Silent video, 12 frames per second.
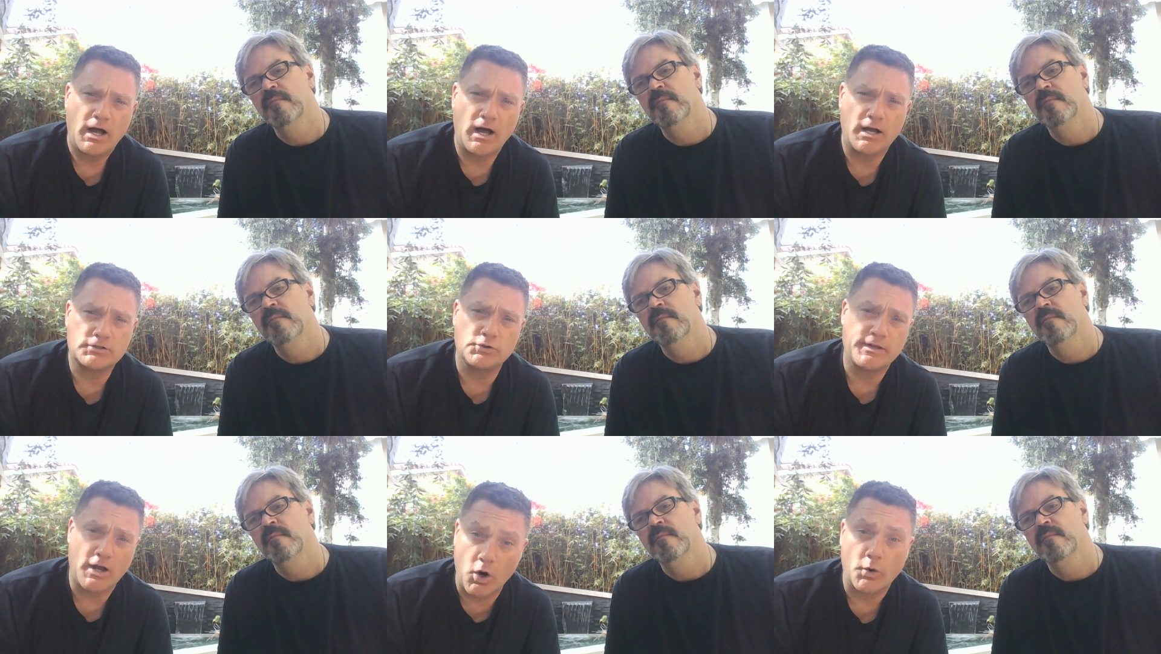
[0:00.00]
Speaker 1: uh,
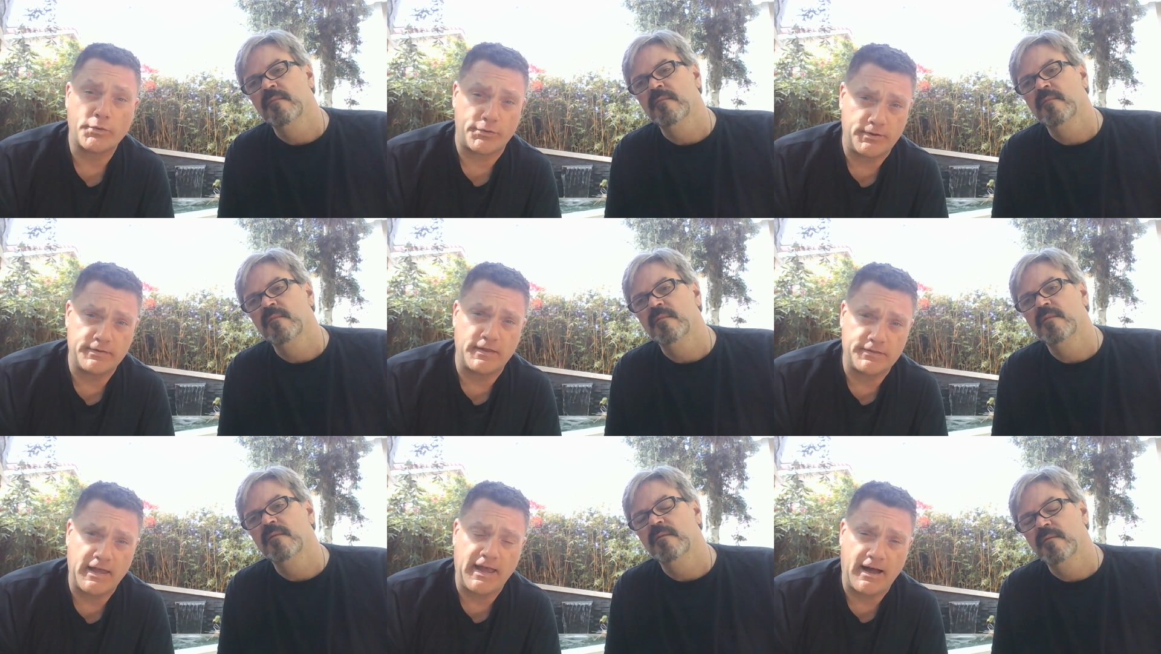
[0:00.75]
to the oath
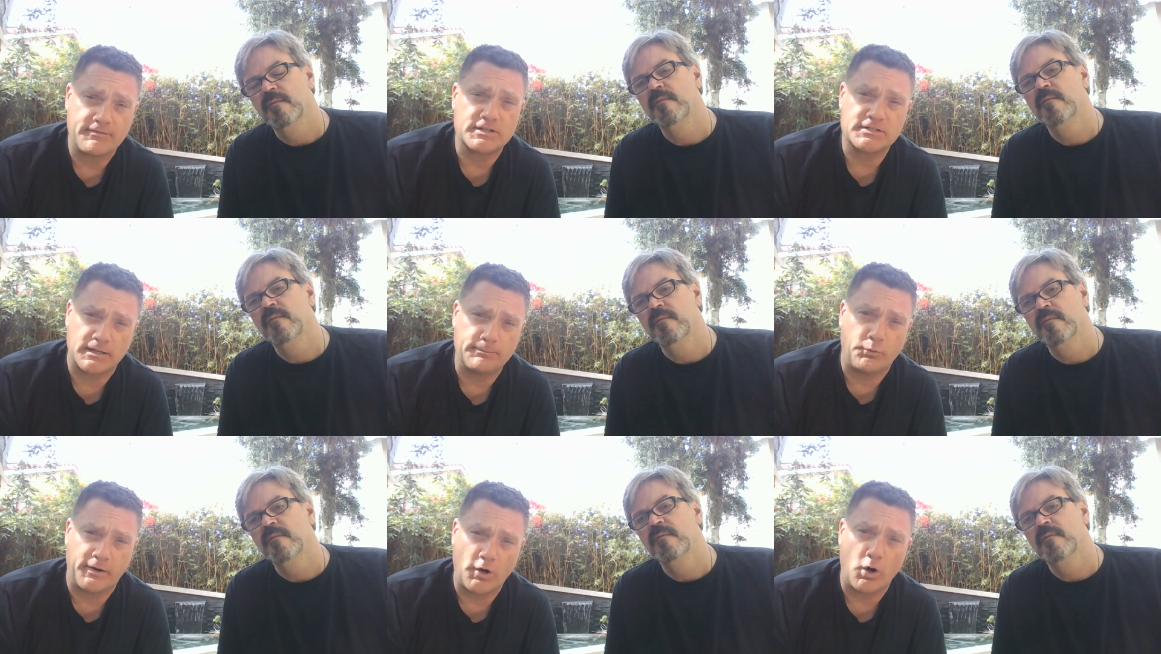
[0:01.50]
that they have, the
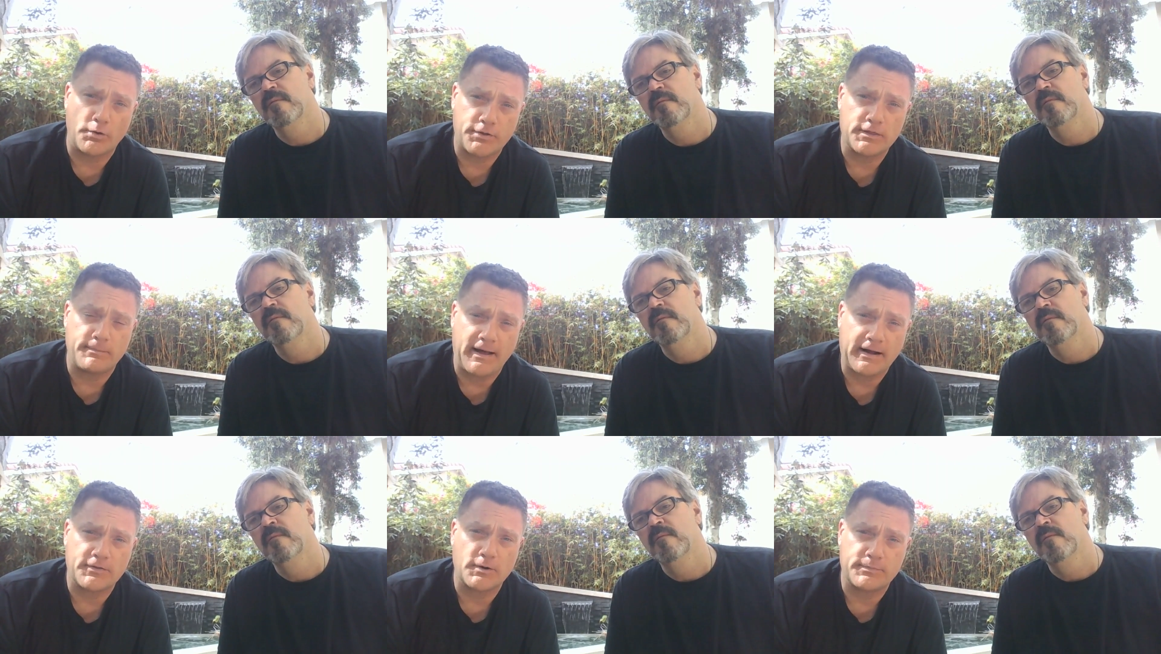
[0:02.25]
10 point oath on the
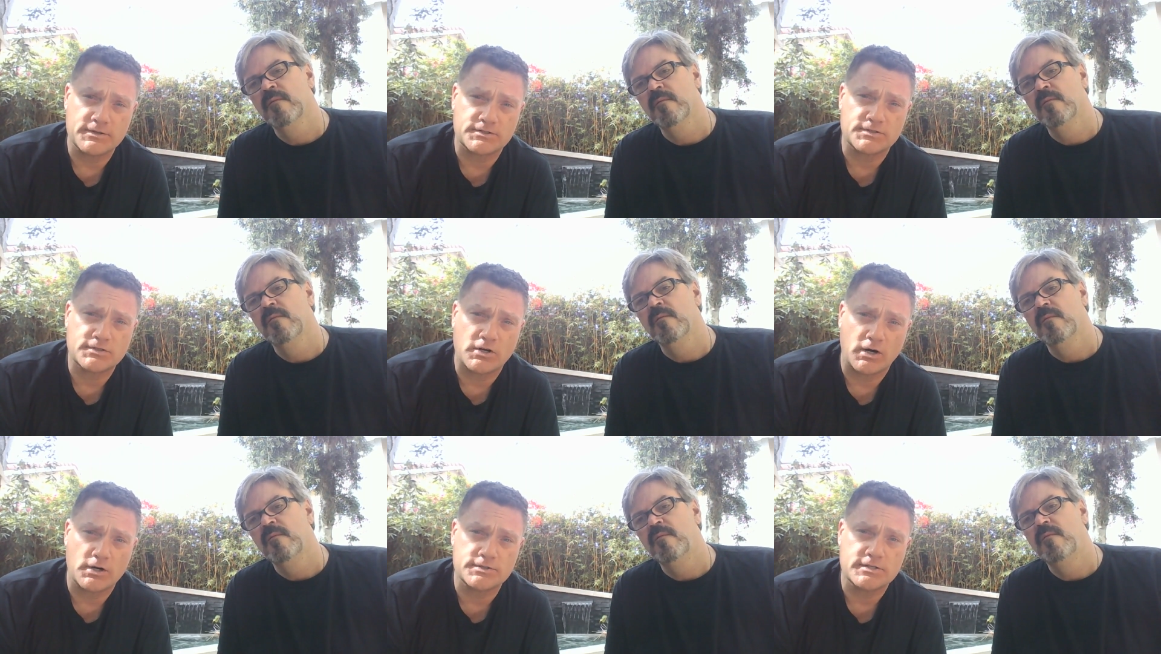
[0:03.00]
back of their business
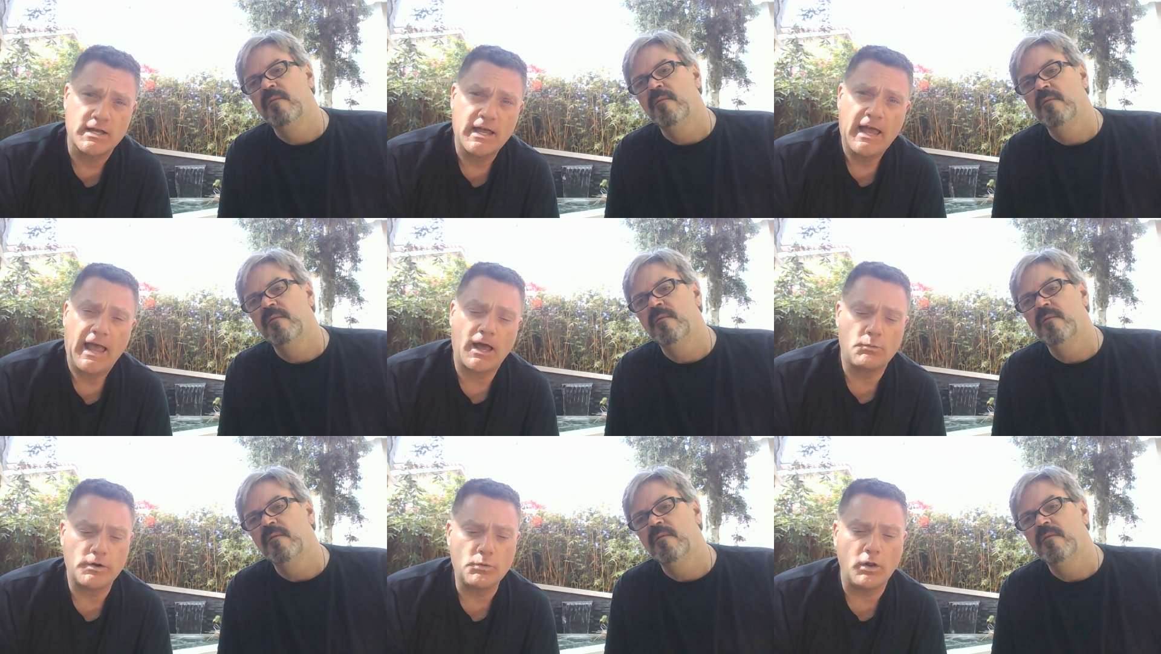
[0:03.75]
cards.
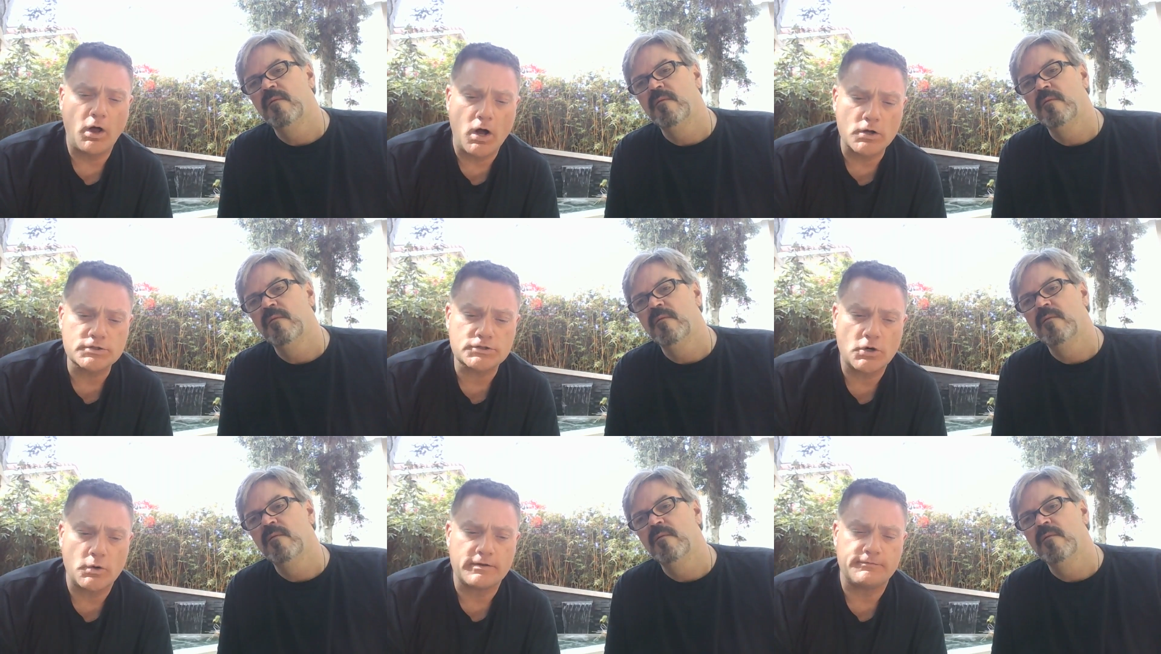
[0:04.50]
And we will
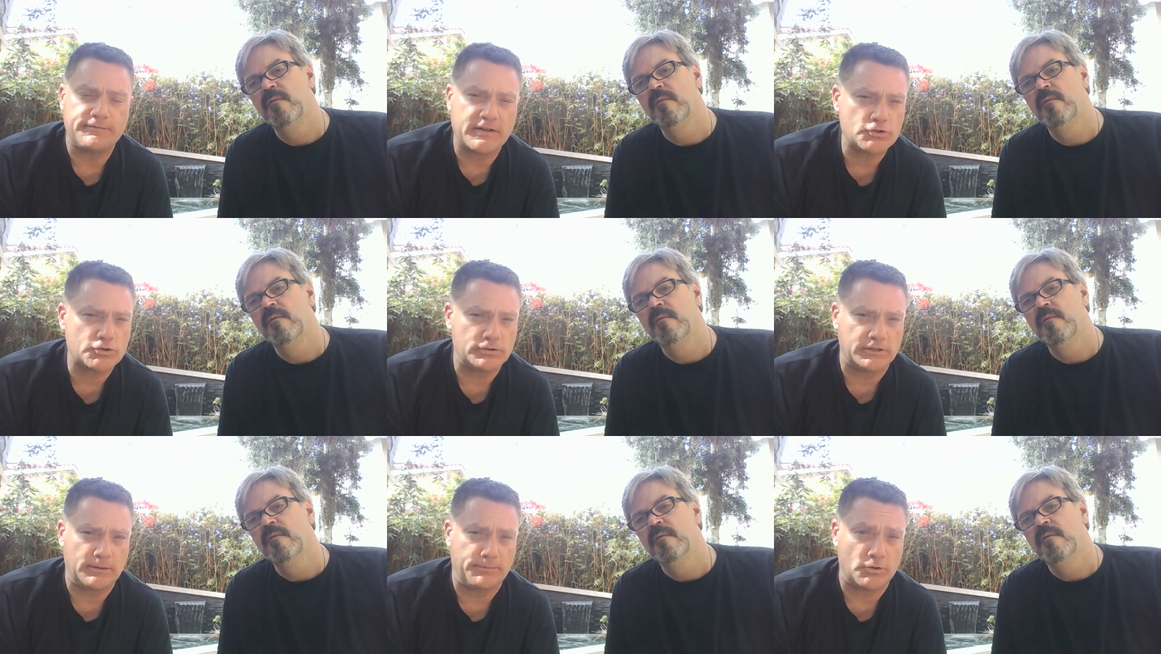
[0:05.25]
also
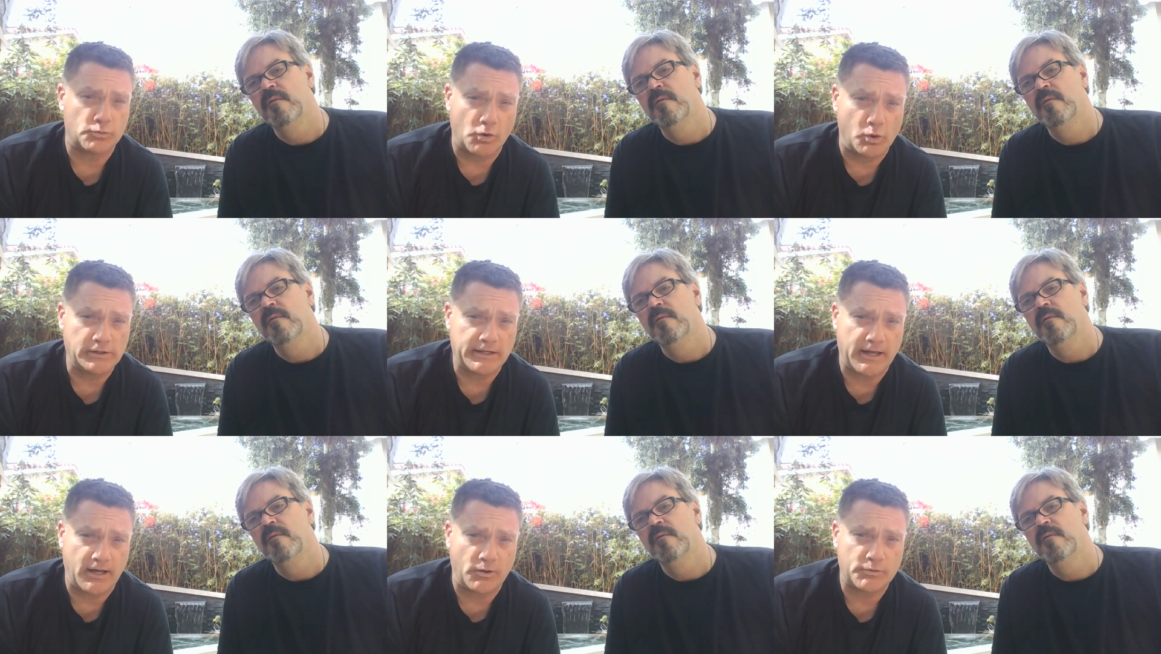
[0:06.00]
eventually be
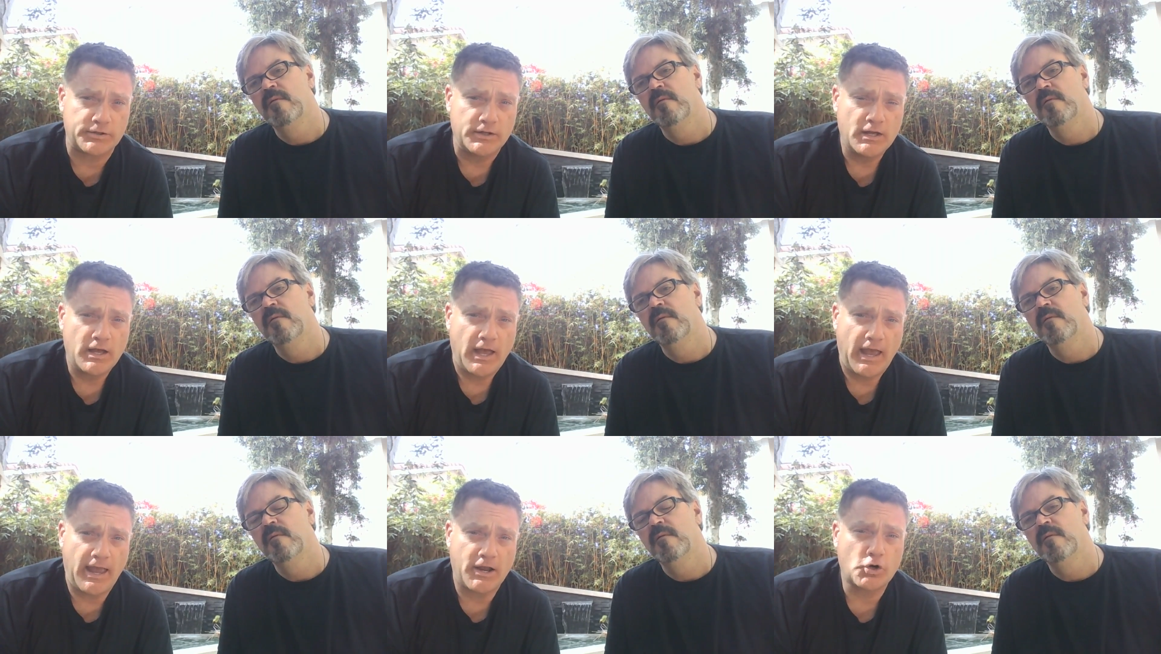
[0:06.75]
rolling out
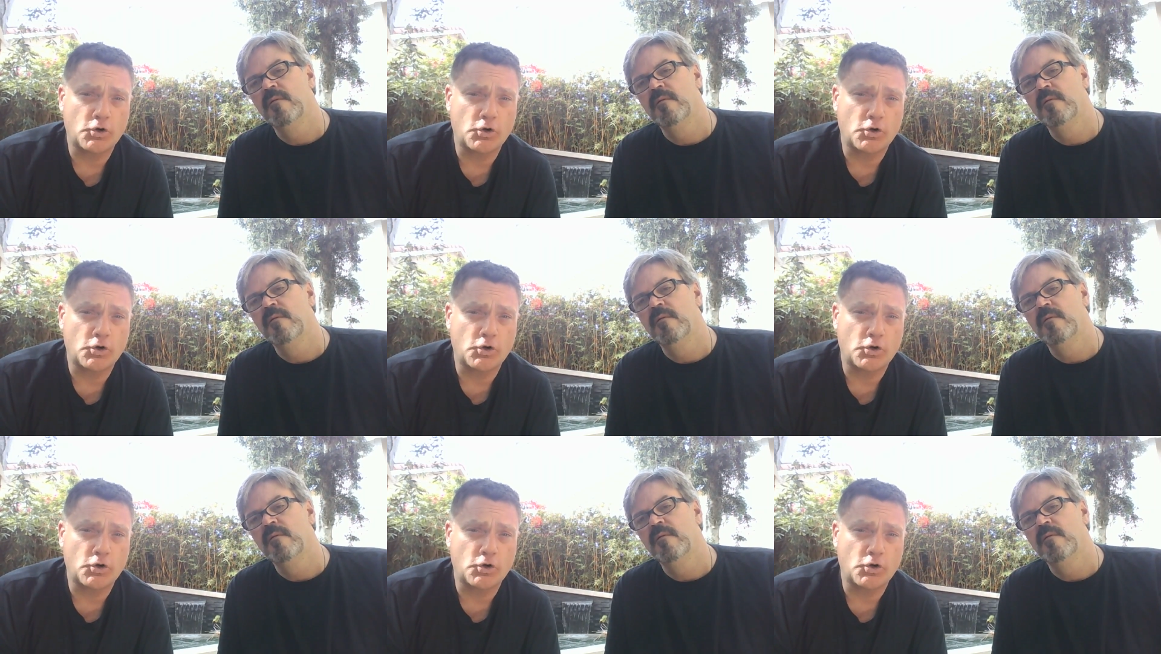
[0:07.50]
a